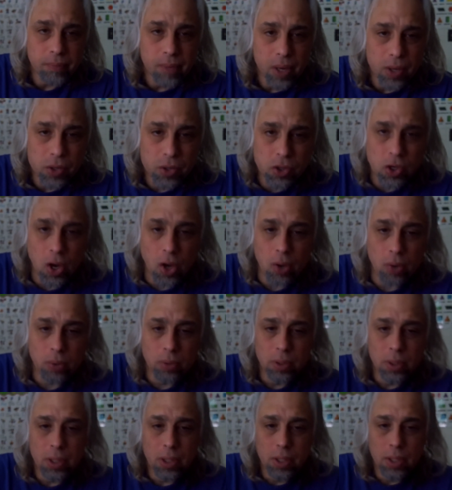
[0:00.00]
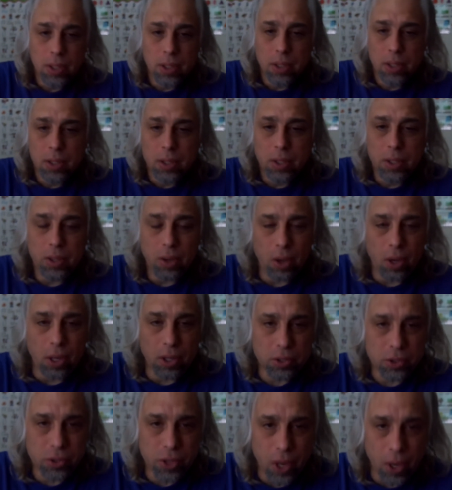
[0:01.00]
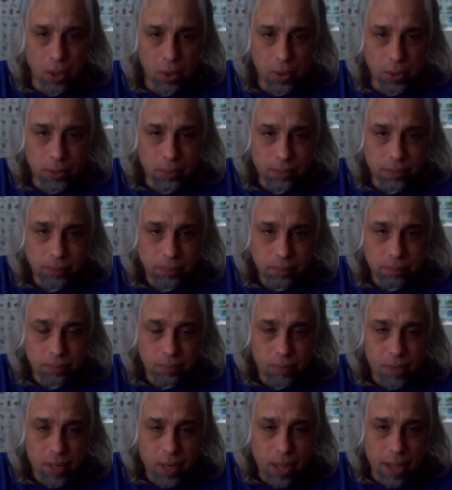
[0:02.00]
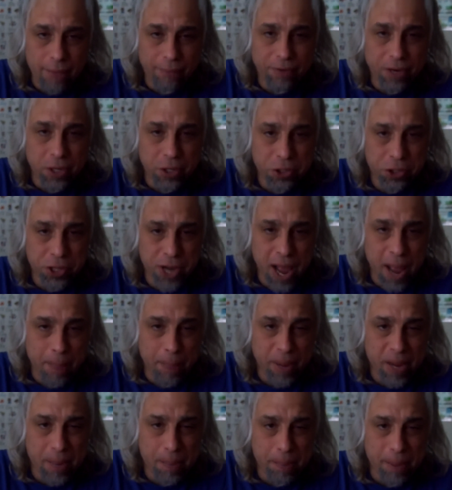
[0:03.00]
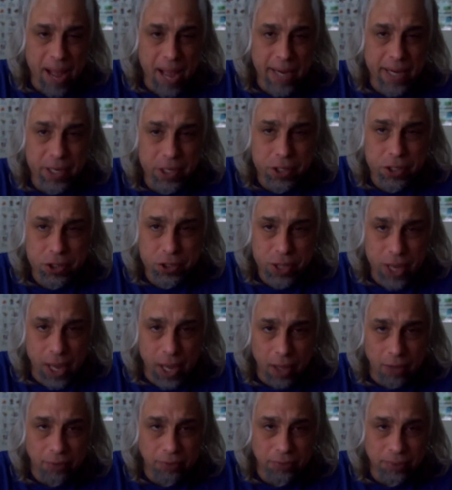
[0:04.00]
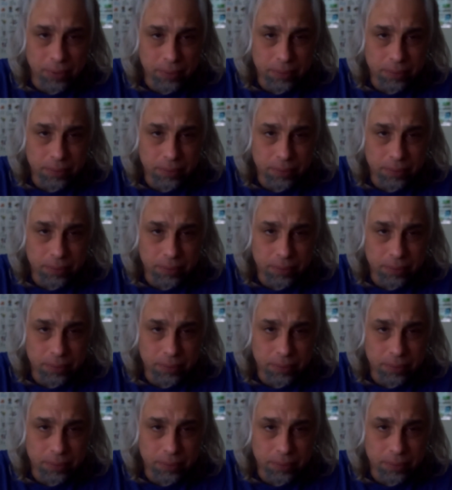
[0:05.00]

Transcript: So, also, if you're shopping by yourself,